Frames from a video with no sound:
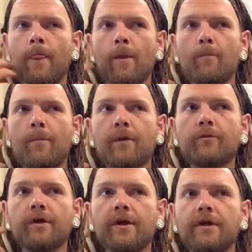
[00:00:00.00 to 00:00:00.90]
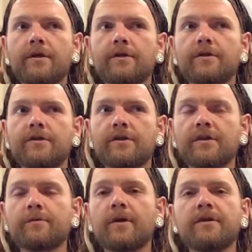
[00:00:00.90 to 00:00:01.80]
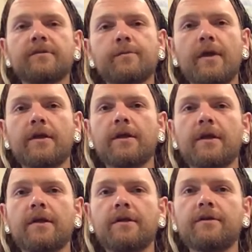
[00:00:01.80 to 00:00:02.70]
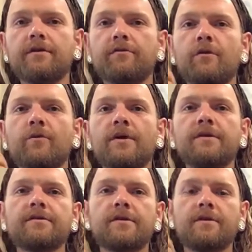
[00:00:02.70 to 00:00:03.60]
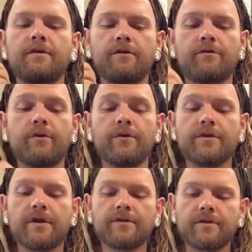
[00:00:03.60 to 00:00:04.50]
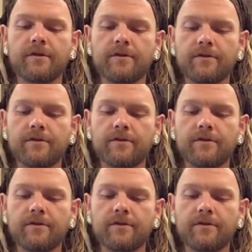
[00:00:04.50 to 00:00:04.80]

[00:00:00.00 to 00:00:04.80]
memory just by smelling it in different ways than if you ingest it.